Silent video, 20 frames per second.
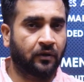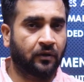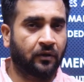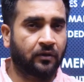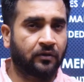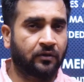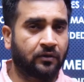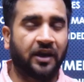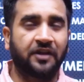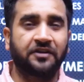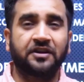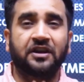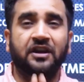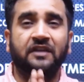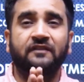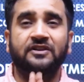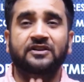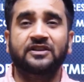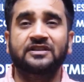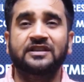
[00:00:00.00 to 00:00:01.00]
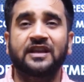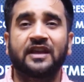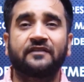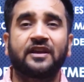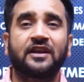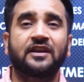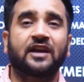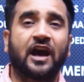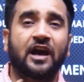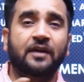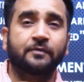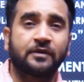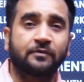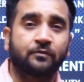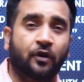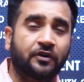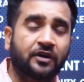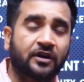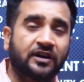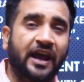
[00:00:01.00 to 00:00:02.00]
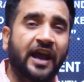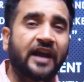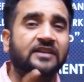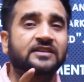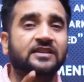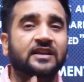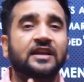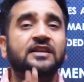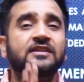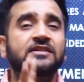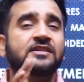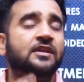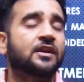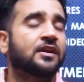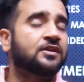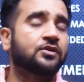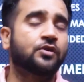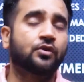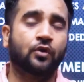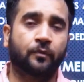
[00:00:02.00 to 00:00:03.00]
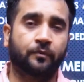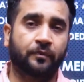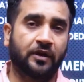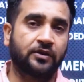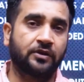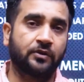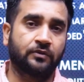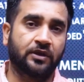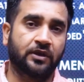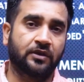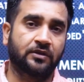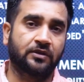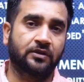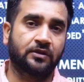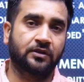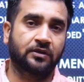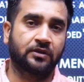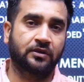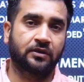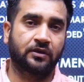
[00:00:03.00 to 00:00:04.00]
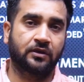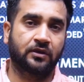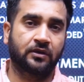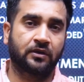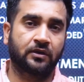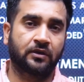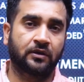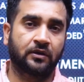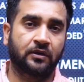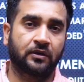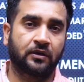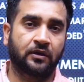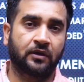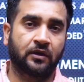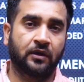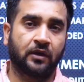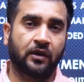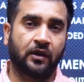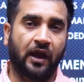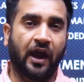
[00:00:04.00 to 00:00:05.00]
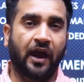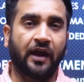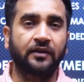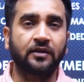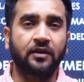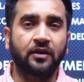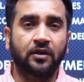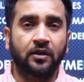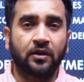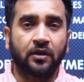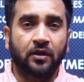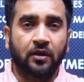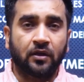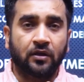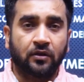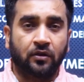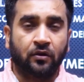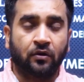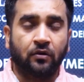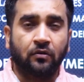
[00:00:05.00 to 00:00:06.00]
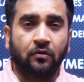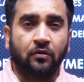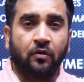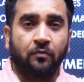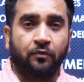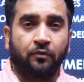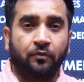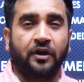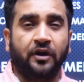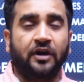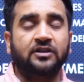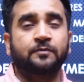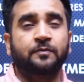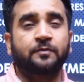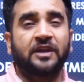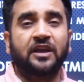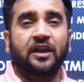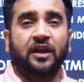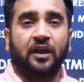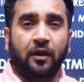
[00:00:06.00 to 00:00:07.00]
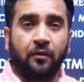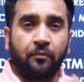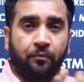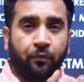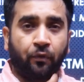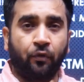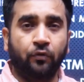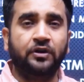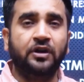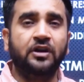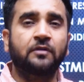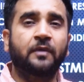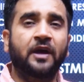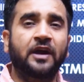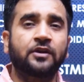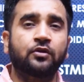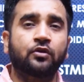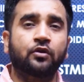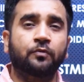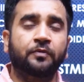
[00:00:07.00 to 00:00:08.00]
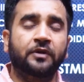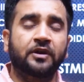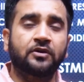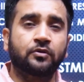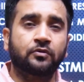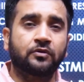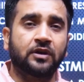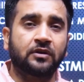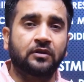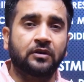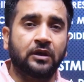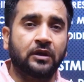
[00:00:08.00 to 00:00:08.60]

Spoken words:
The entity which is levying carbon border tax is European Union. And, you know, products being imported by European Union,